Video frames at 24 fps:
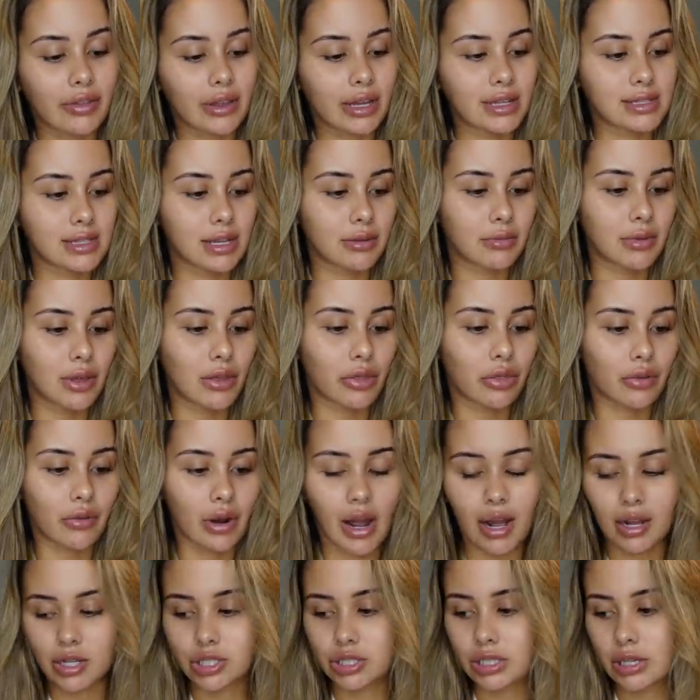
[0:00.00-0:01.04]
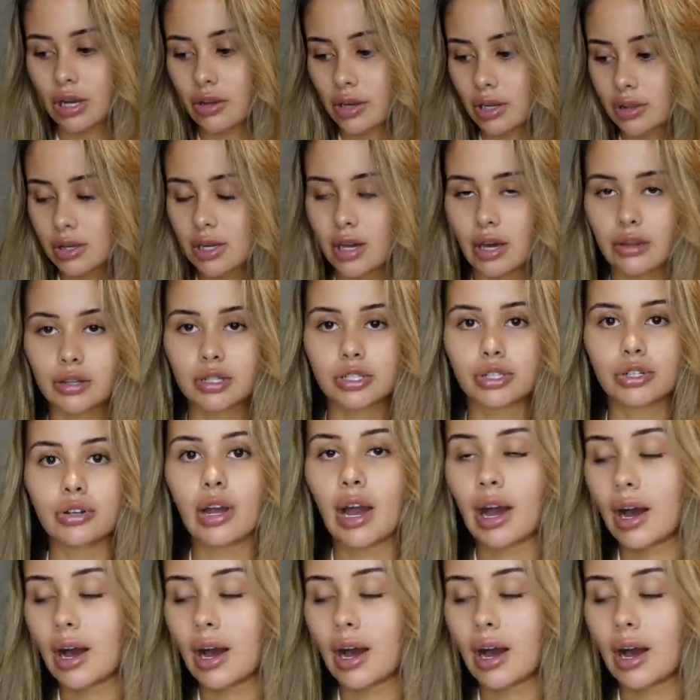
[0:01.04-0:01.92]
They sent me three actually. I'll get the other two